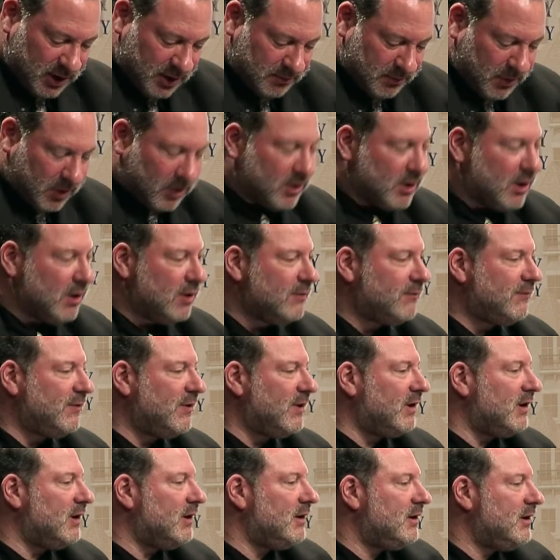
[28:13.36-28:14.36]

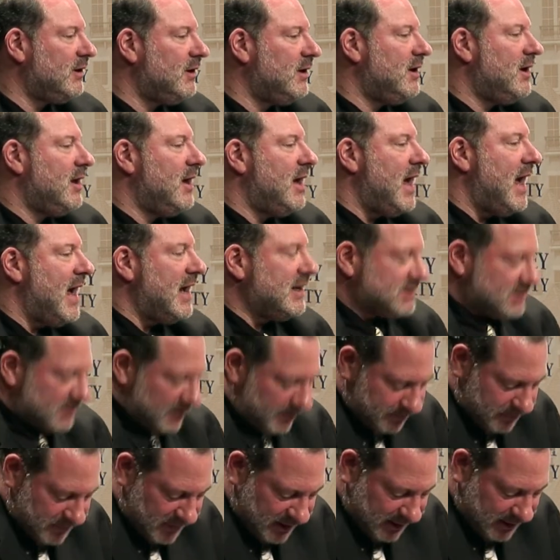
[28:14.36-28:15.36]
Moreover, as the
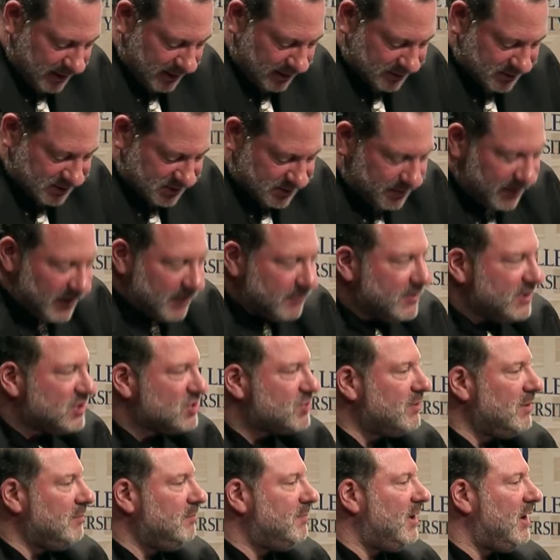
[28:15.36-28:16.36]
means by which
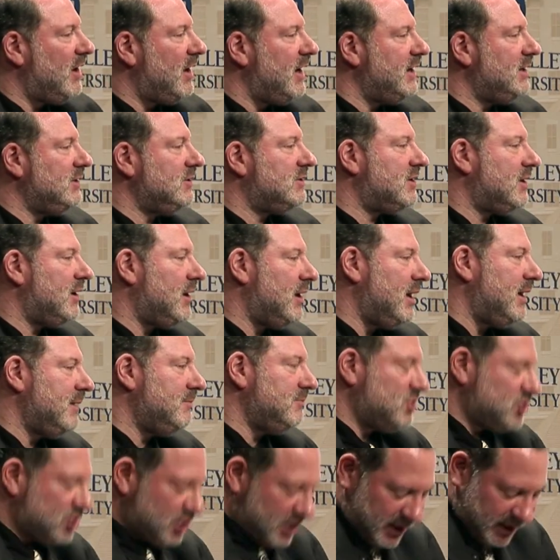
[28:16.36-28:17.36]
we bind time
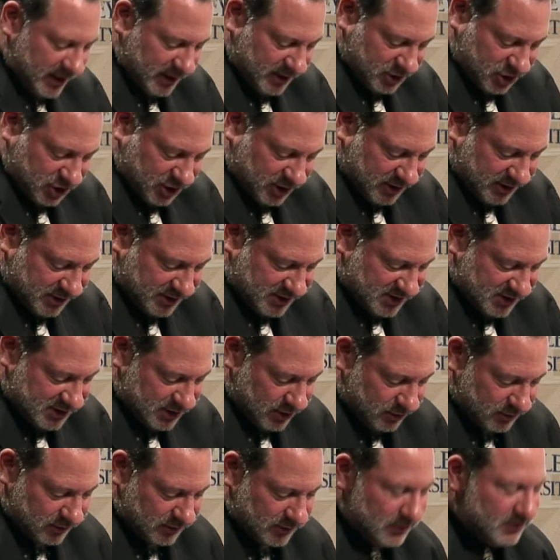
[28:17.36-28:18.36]
changes,
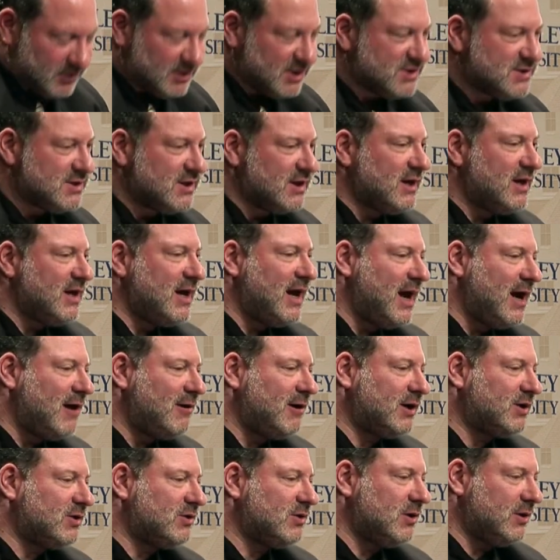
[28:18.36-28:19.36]
so too does the
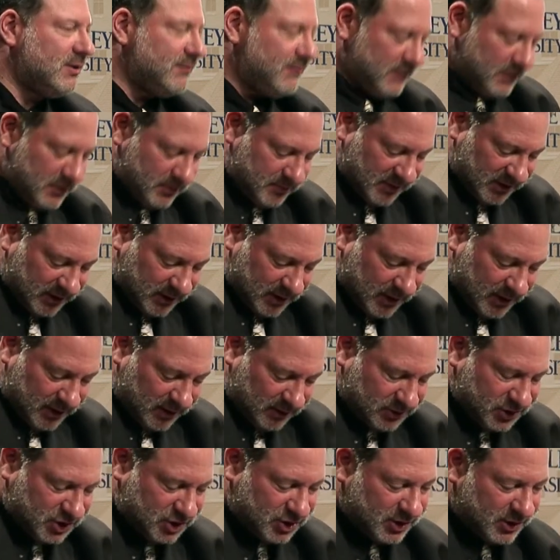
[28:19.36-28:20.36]
character of human
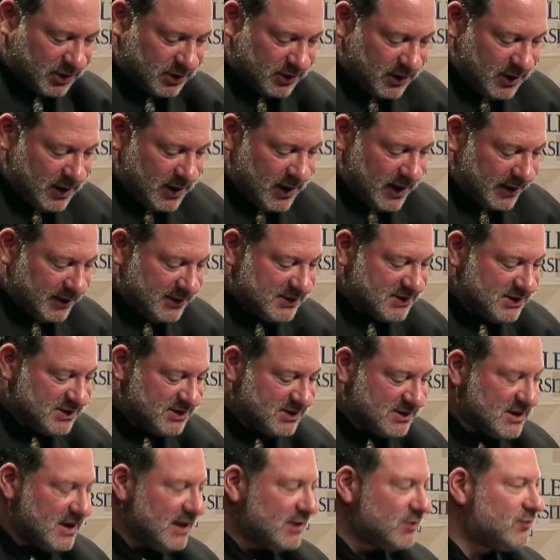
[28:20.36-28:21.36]
culture. And this is
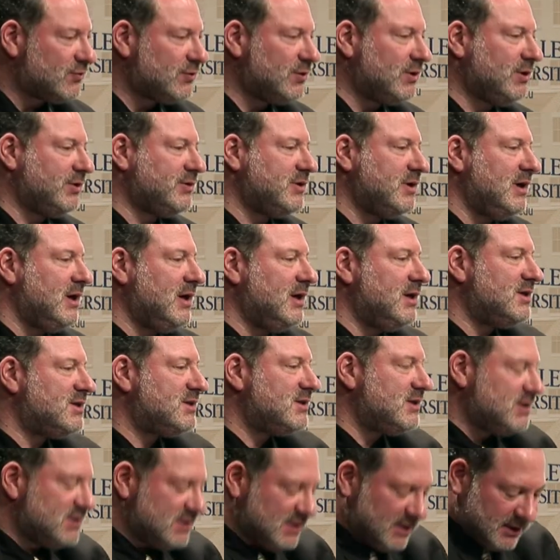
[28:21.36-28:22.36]
central to
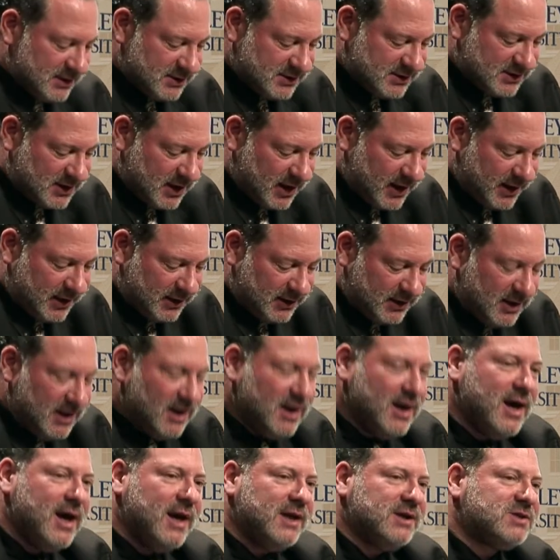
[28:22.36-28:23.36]
Innes's insight,
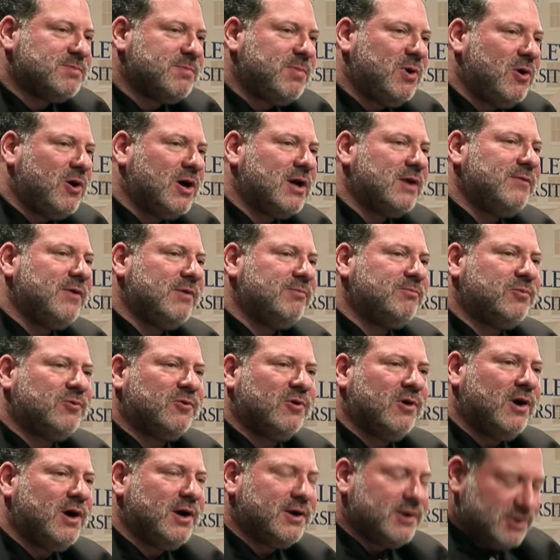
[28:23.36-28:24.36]
and it's part of a
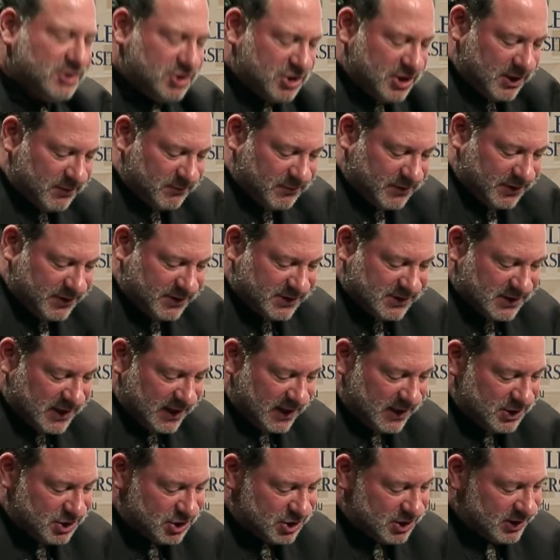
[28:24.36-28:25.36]
broader
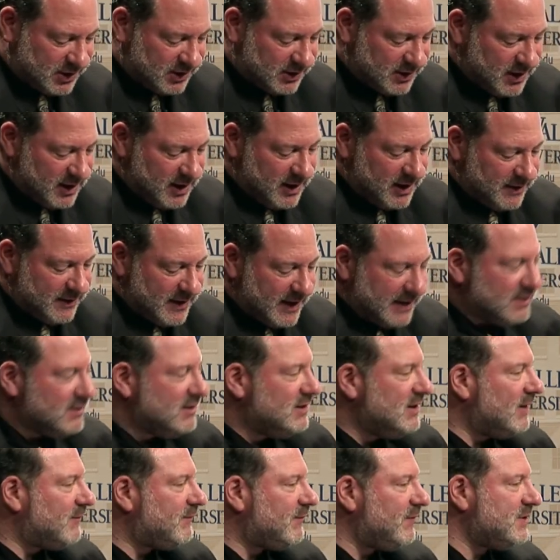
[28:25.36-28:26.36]
generalization that
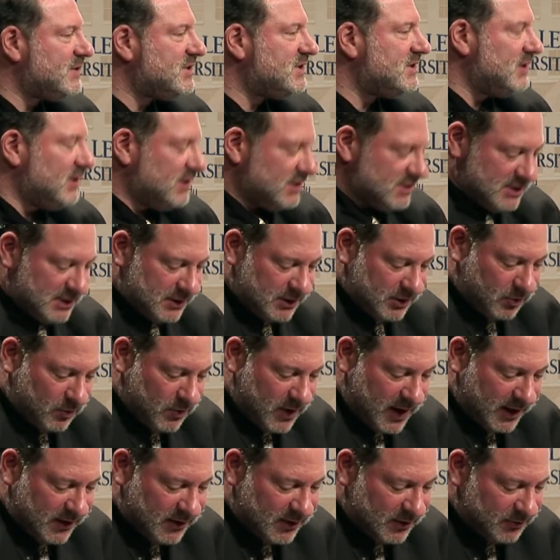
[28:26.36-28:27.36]
differences in the
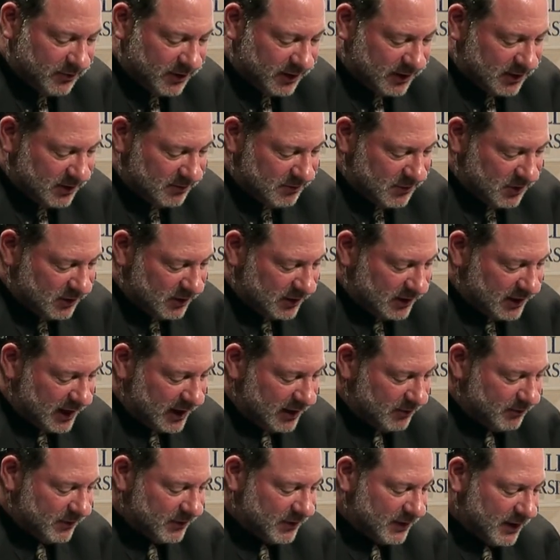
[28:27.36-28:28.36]
way that we
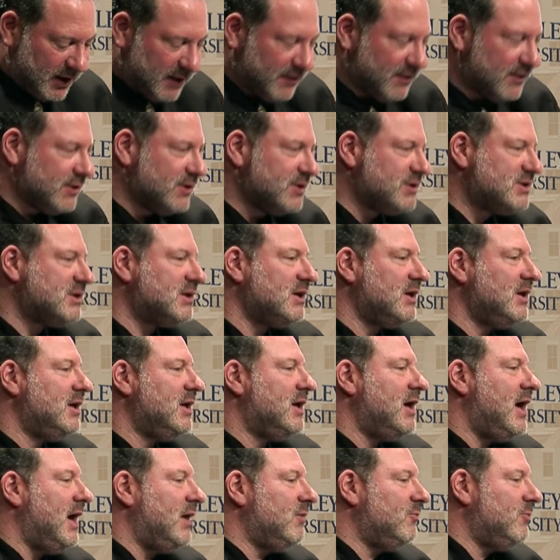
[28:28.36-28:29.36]
communicate with others
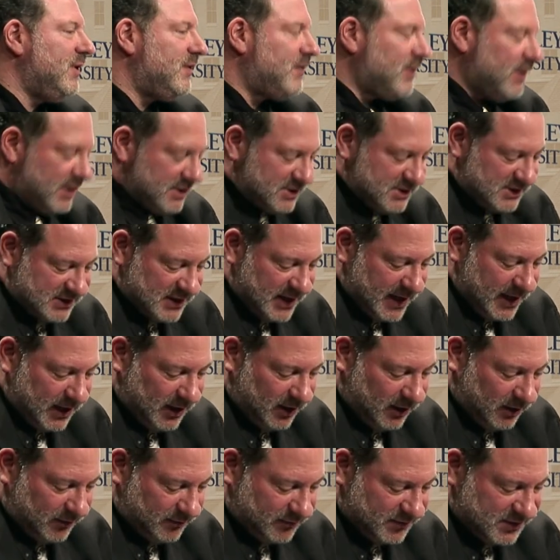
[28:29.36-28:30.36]
and with
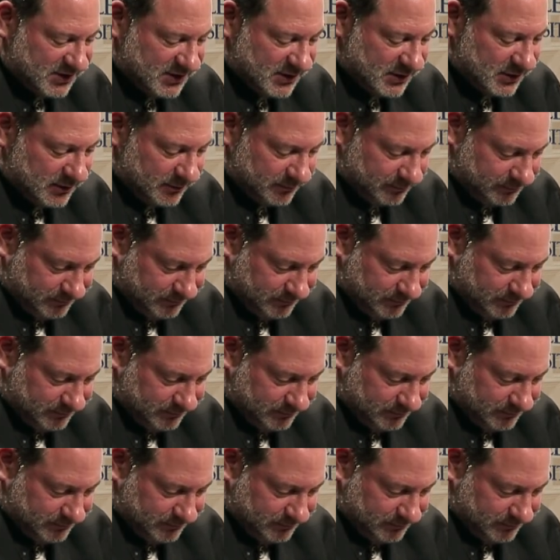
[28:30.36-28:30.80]
ourselves,